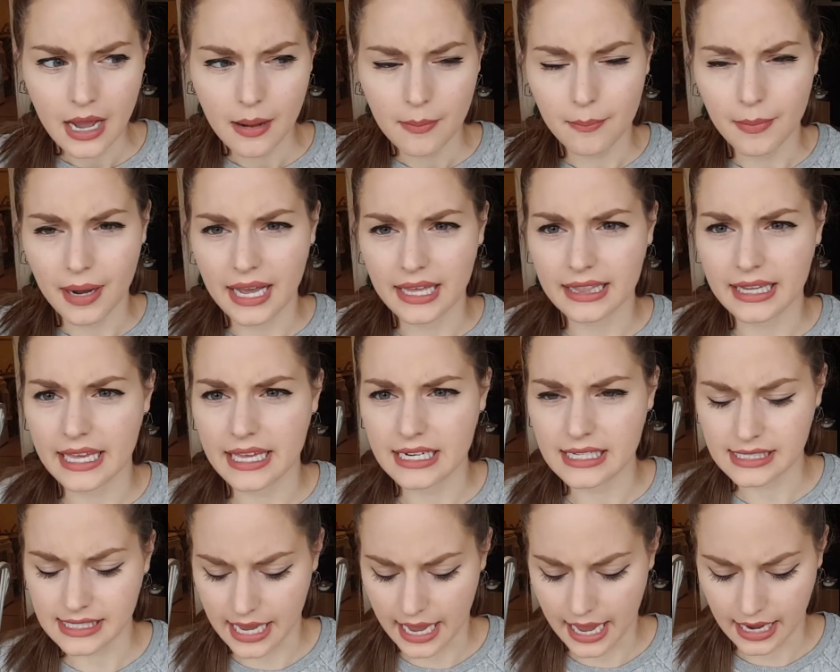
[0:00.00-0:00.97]
my
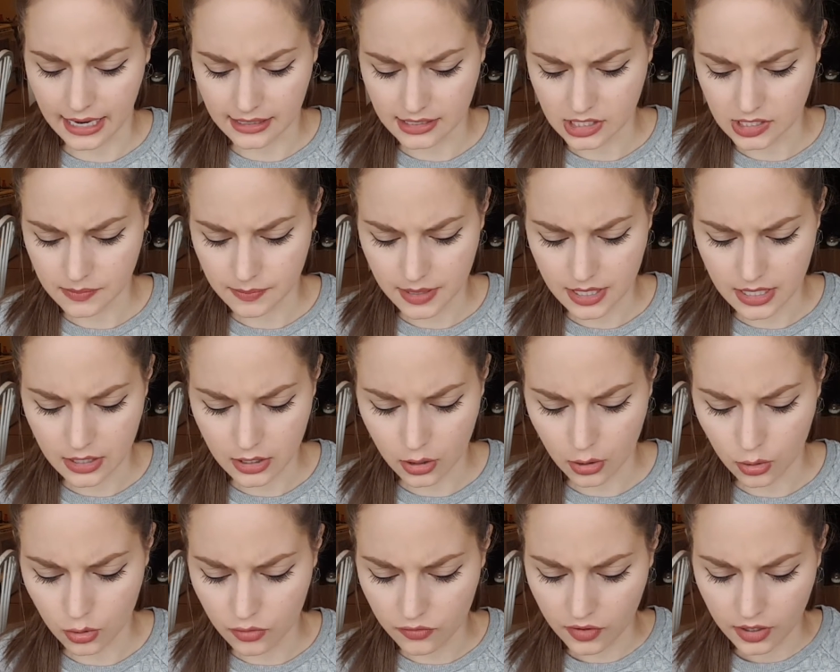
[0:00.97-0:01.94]
latest Aspen
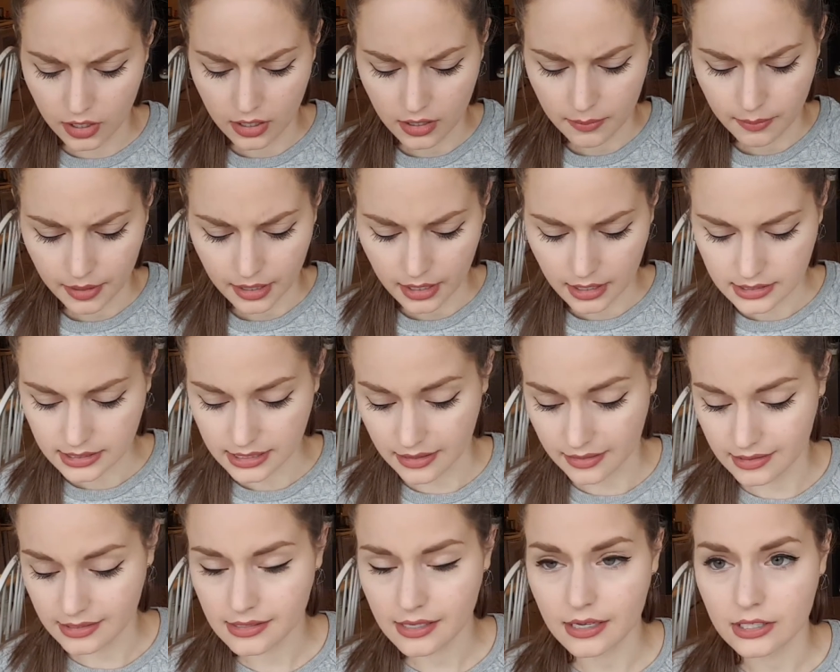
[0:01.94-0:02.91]
Ovar box,
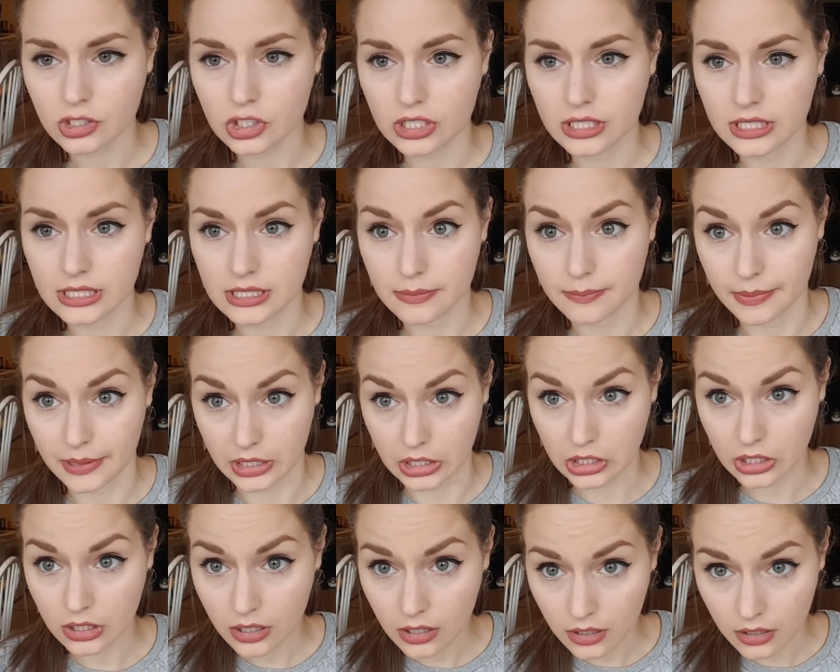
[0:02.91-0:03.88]
and this actually is
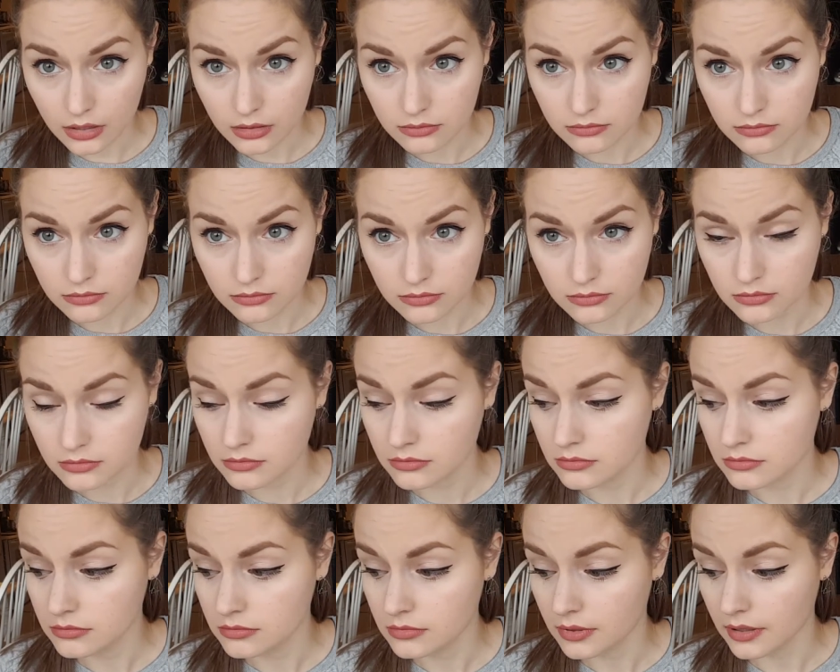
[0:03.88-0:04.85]
bigger.
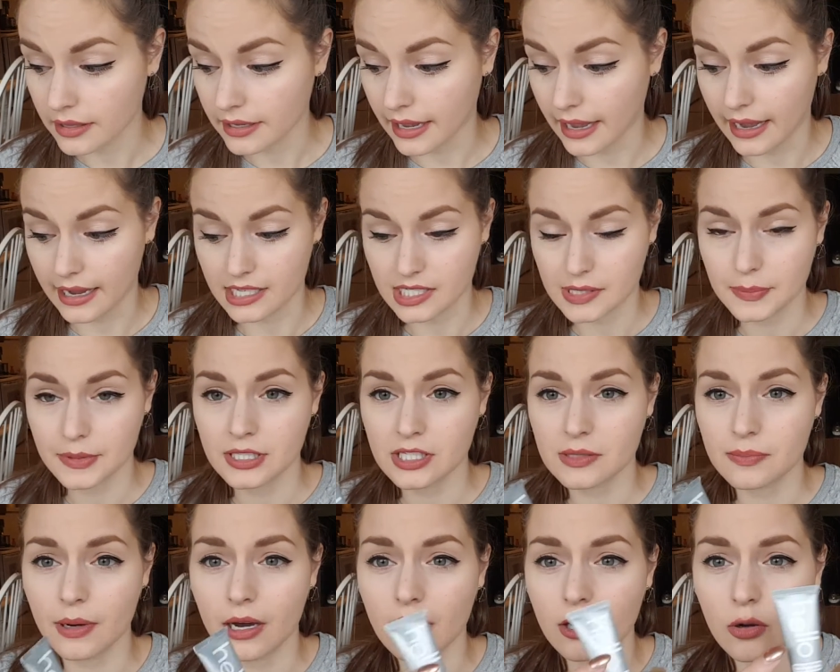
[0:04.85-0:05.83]
Like
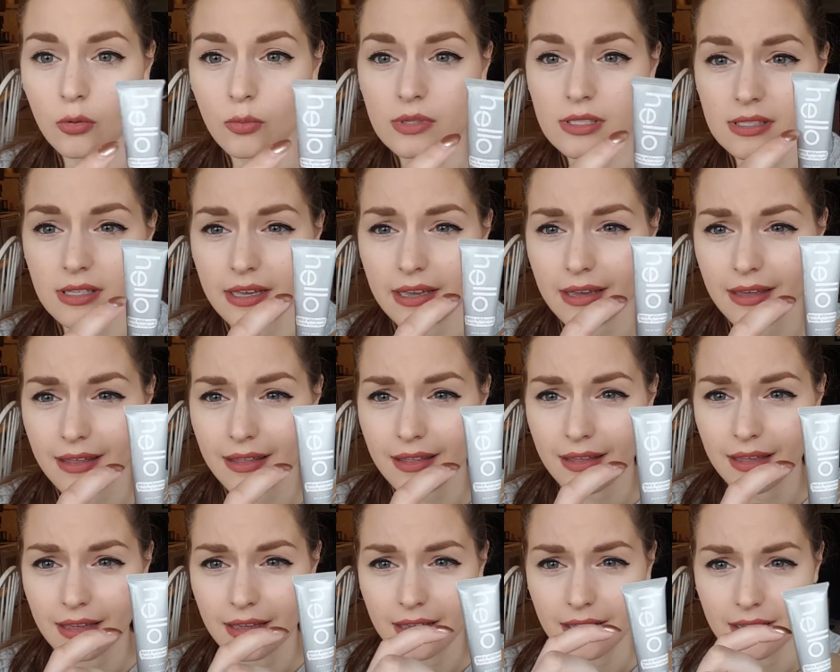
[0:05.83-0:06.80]
Aspen's bottle was like
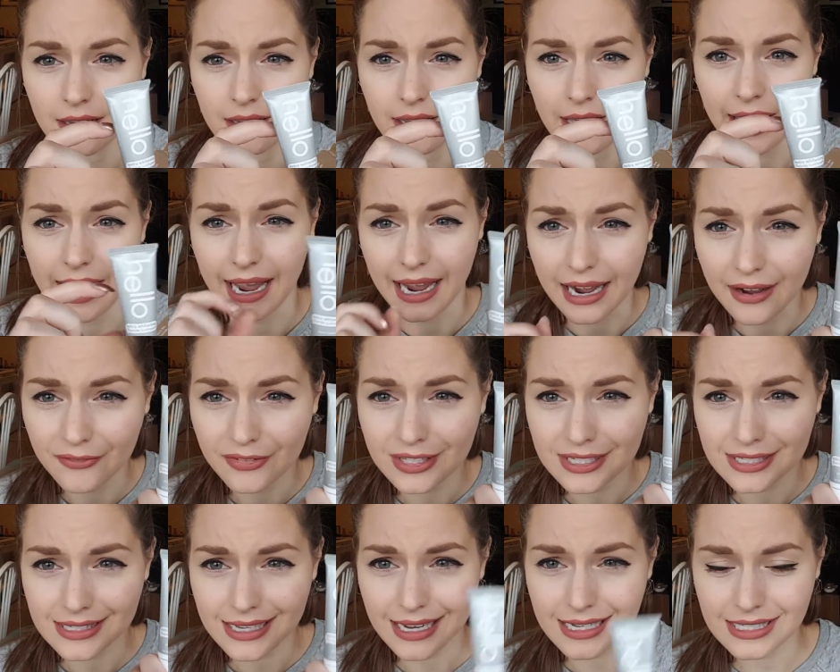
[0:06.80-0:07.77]
half
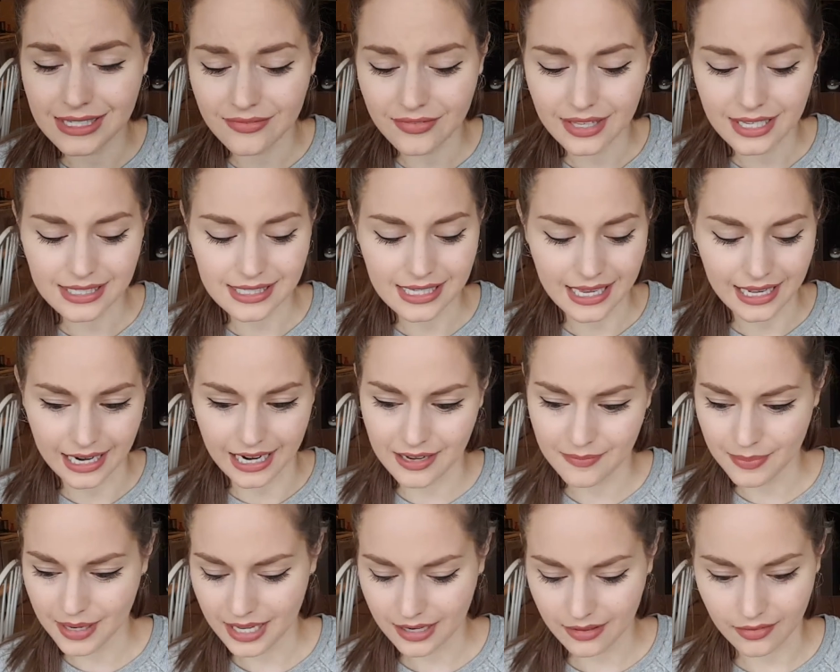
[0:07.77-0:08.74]
the size of this, and I
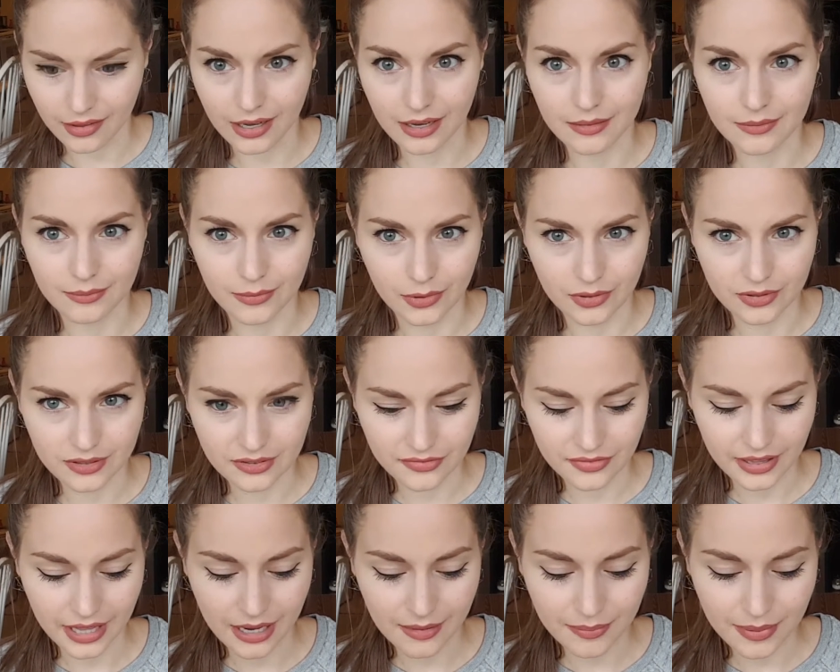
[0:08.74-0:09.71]
paid a lot more
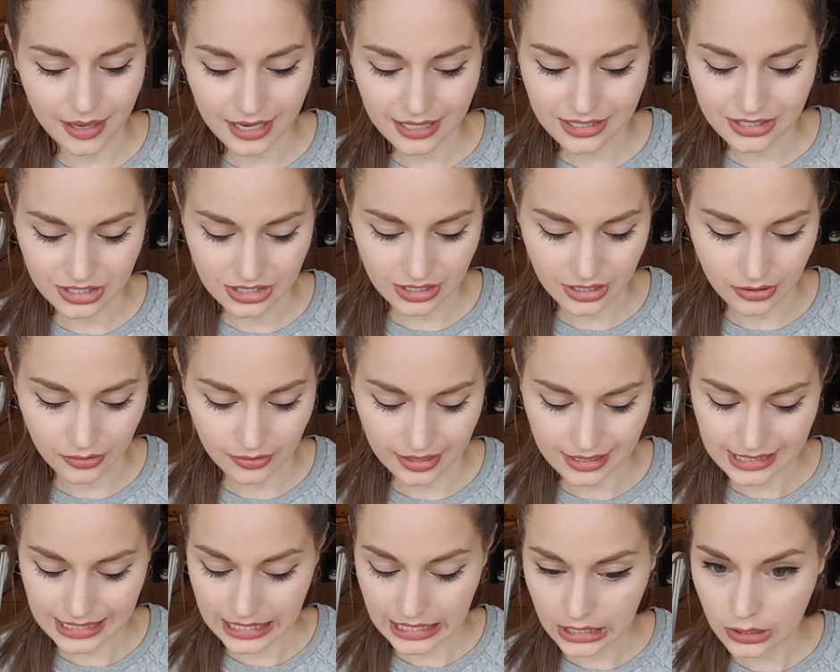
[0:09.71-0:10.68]
for that box, so
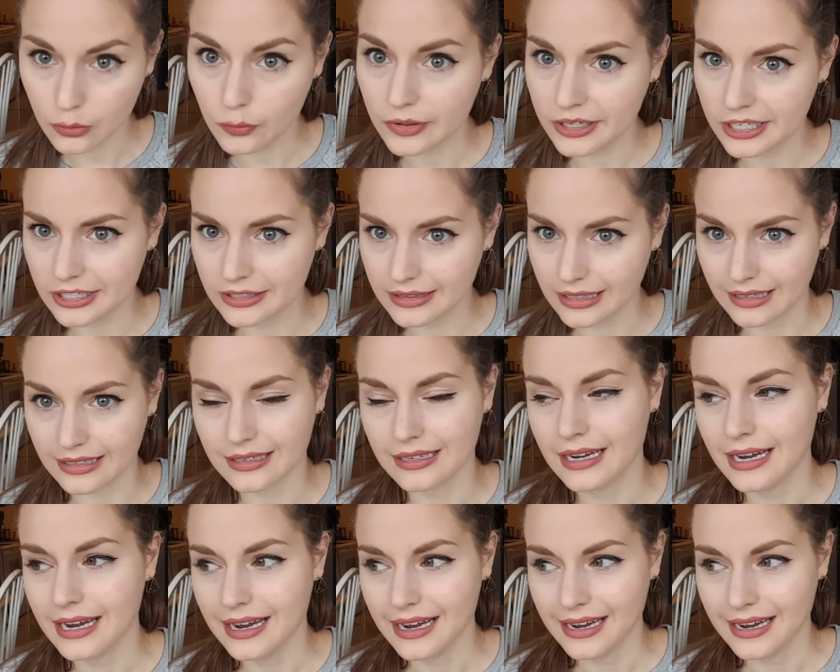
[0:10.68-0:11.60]
it's kind of weird that